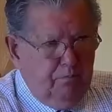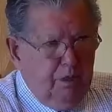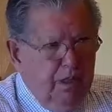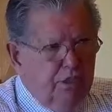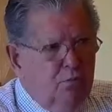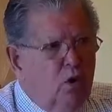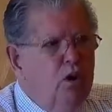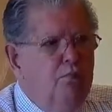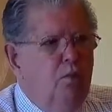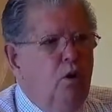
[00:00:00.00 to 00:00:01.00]
is
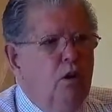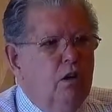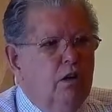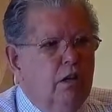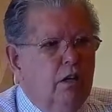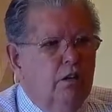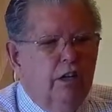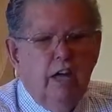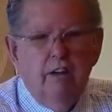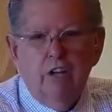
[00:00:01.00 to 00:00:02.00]
more important than
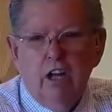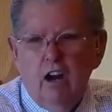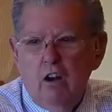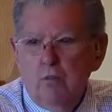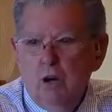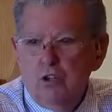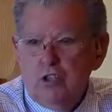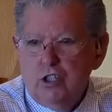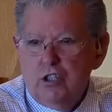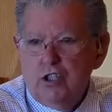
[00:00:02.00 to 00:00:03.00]
having our
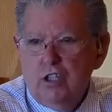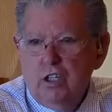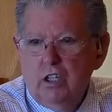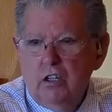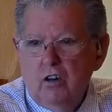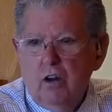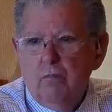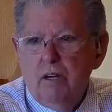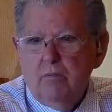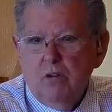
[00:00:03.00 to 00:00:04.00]
emotions or our
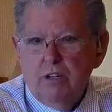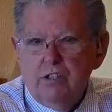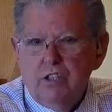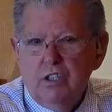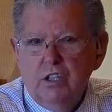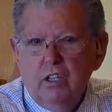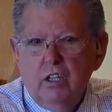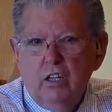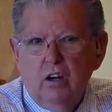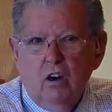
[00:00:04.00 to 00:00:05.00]
memories
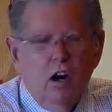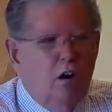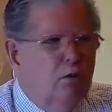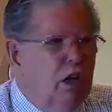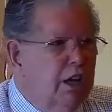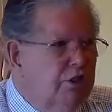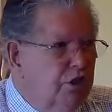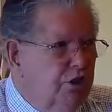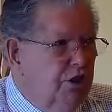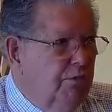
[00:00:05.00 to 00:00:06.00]
or our
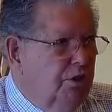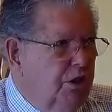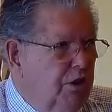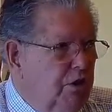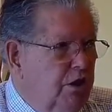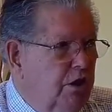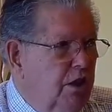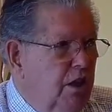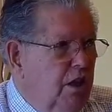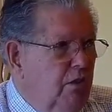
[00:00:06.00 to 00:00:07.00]
relationships healed?
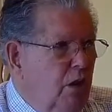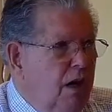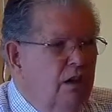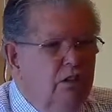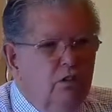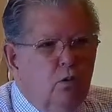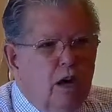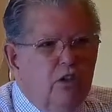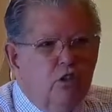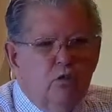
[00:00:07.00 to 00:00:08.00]
Why, why
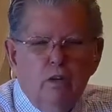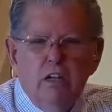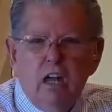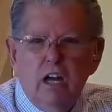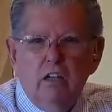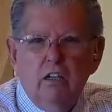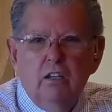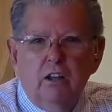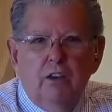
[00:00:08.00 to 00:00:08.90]
should we not,